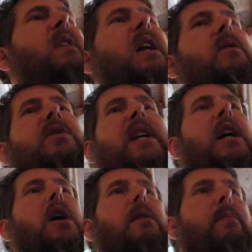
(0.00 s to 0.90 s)
I don't know, just like
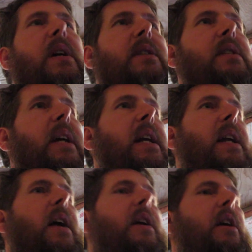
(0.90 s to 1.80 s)
a hundred bucks to get
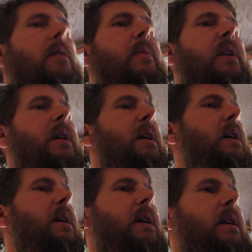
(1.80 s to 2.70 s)
it out of here, but
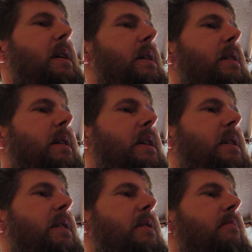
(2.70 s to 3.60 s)

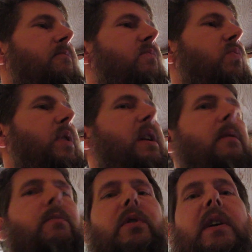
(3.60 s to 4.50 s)
um, we
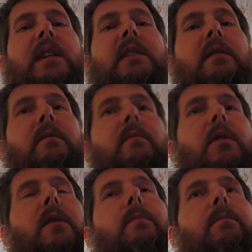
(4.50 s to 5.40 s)
didn't progress it
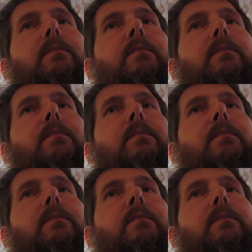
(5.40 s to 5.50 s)
or